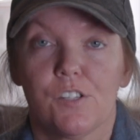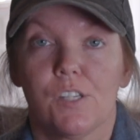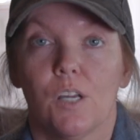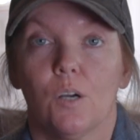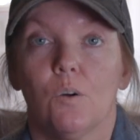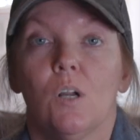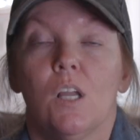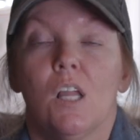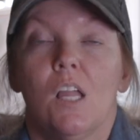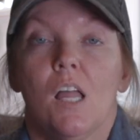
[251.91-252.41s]

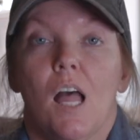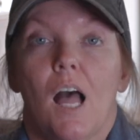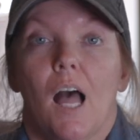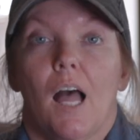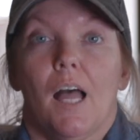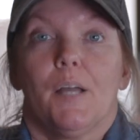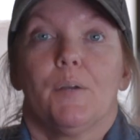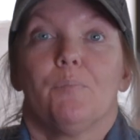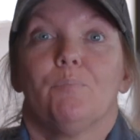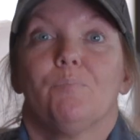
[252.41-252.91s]
So
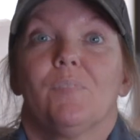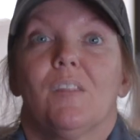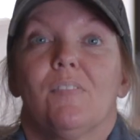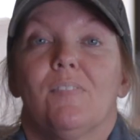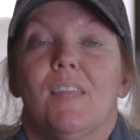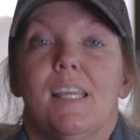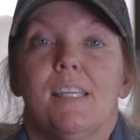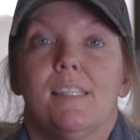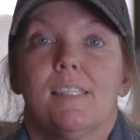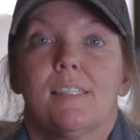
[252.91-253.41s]

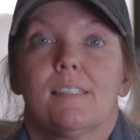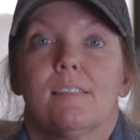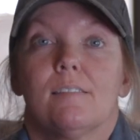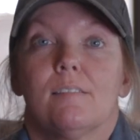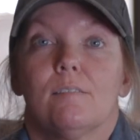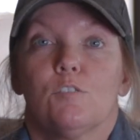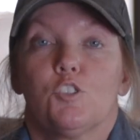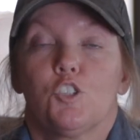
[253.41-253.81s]
these